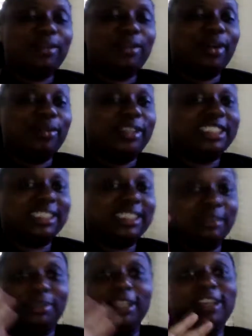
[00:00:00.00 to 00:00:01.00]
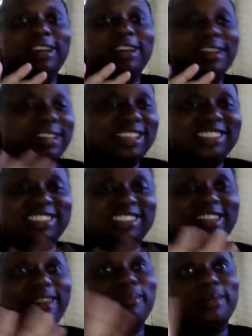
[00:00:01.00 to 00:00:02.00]
When it's
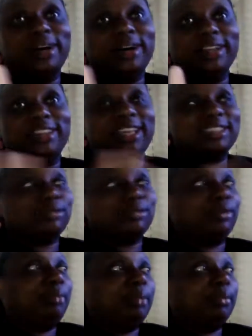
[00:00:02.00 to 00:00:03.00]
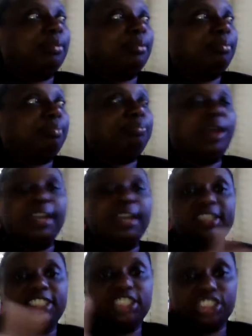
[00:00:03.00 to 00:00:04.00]
their month, that's when people pay
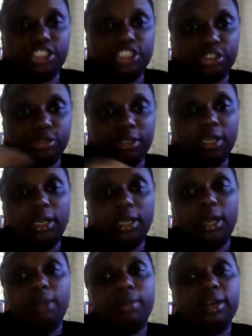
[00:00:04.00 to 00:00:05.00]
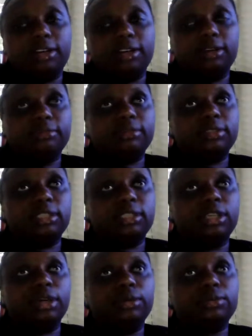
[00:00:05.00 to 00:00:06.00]
attention to it. But
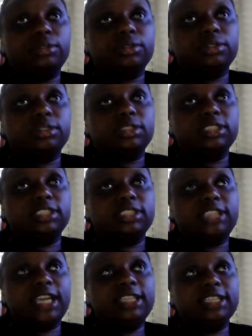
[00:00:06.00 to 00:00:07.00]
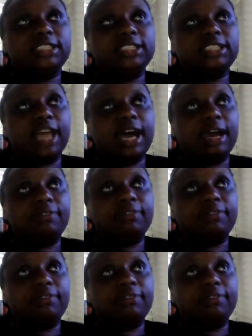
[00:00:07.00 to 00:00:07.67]
take this time.